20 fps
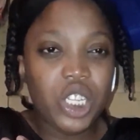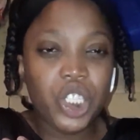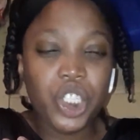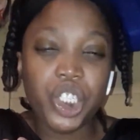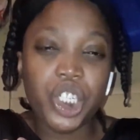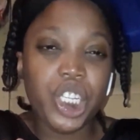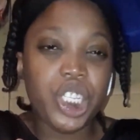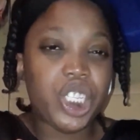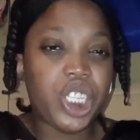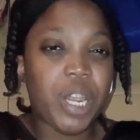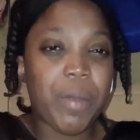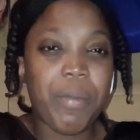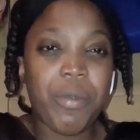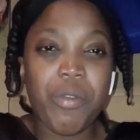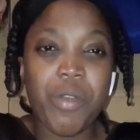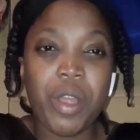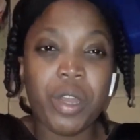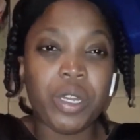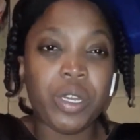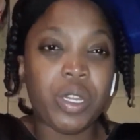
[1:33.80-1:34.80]
she not steer me
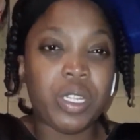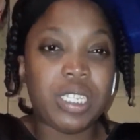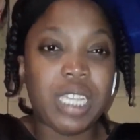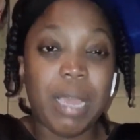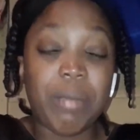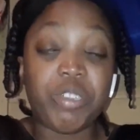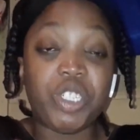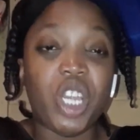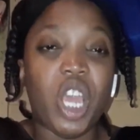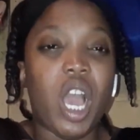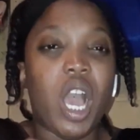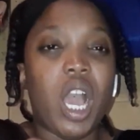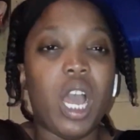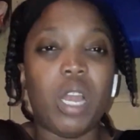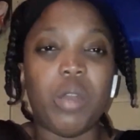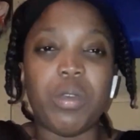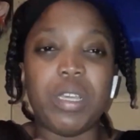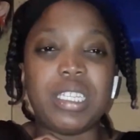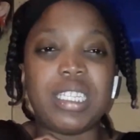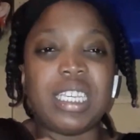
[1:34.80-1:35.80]
wrong no time. She
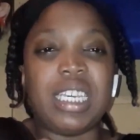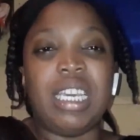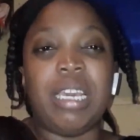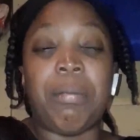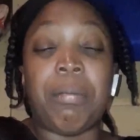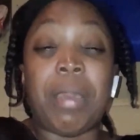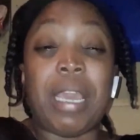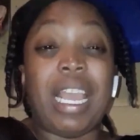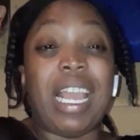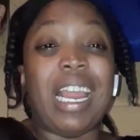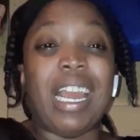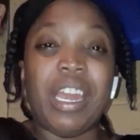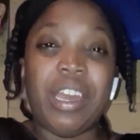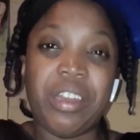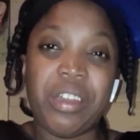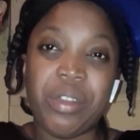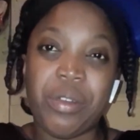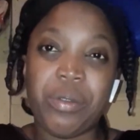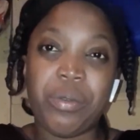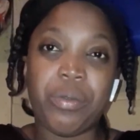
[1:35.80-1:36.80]
always keep me
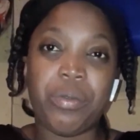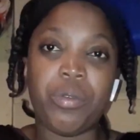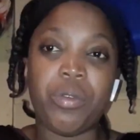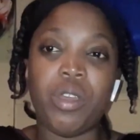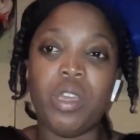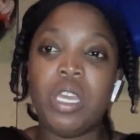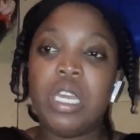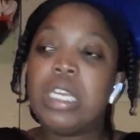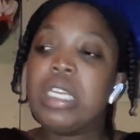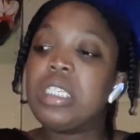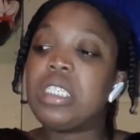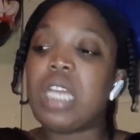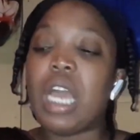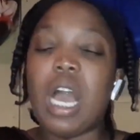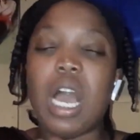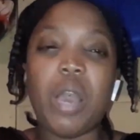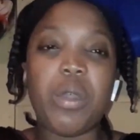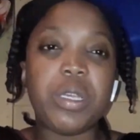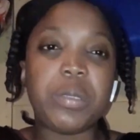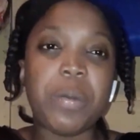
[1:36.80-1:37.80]
in the know. She
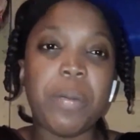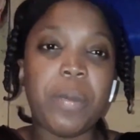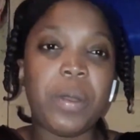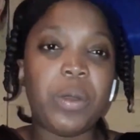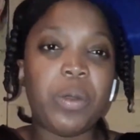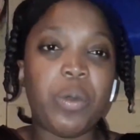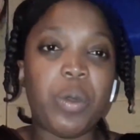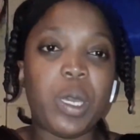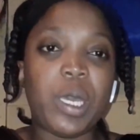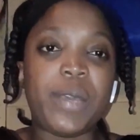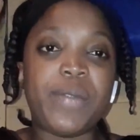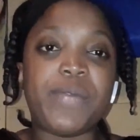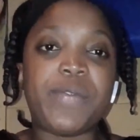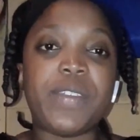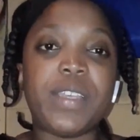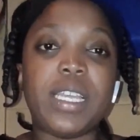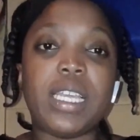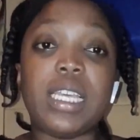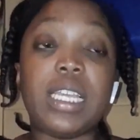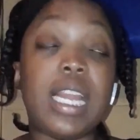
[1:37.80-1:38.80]
always make me know
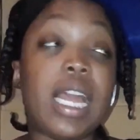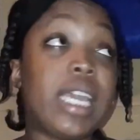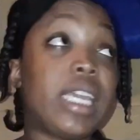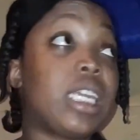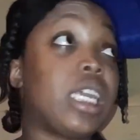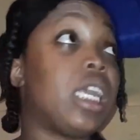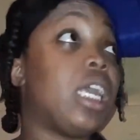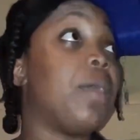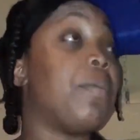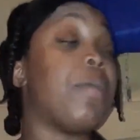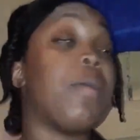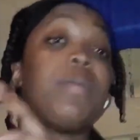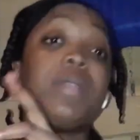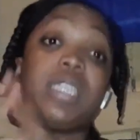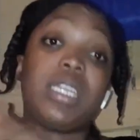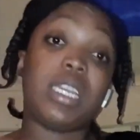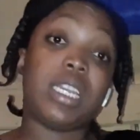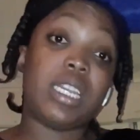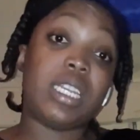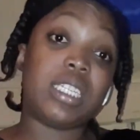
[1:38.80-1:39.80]
if, like, what I'm
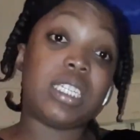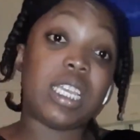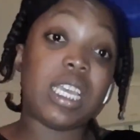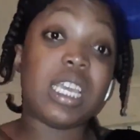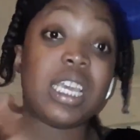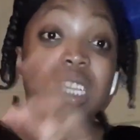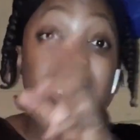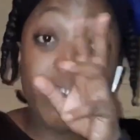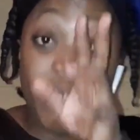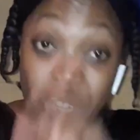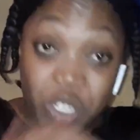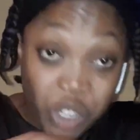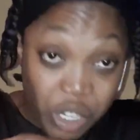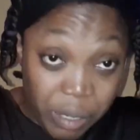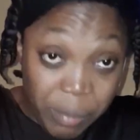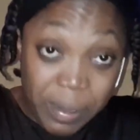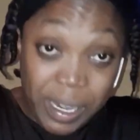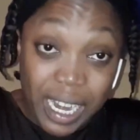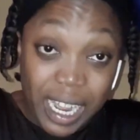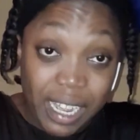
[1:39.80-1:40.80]
telling you this. If you're
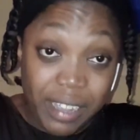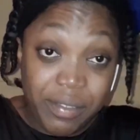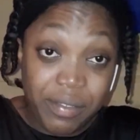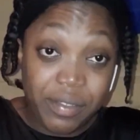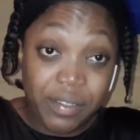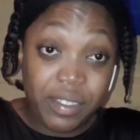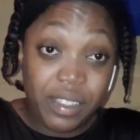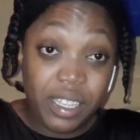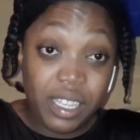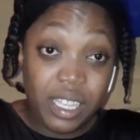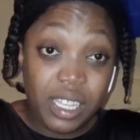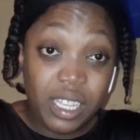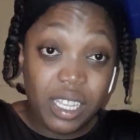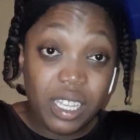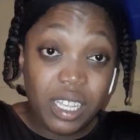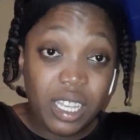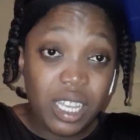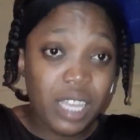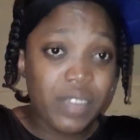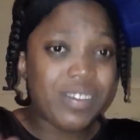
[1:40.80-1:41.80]
threatening my life,
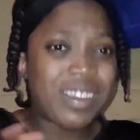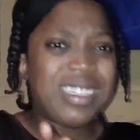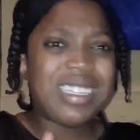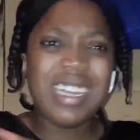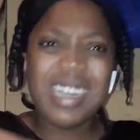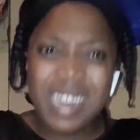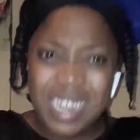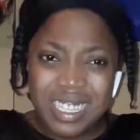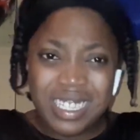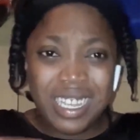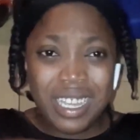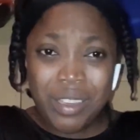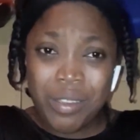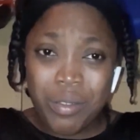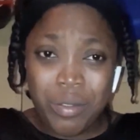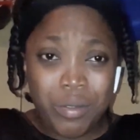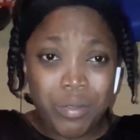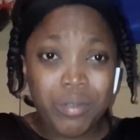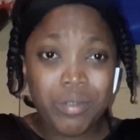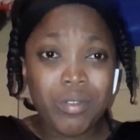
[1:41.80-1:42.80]
if you tell her, I say,
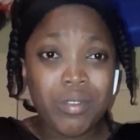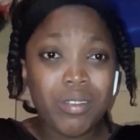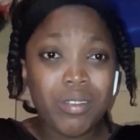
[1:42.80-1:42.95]
yo,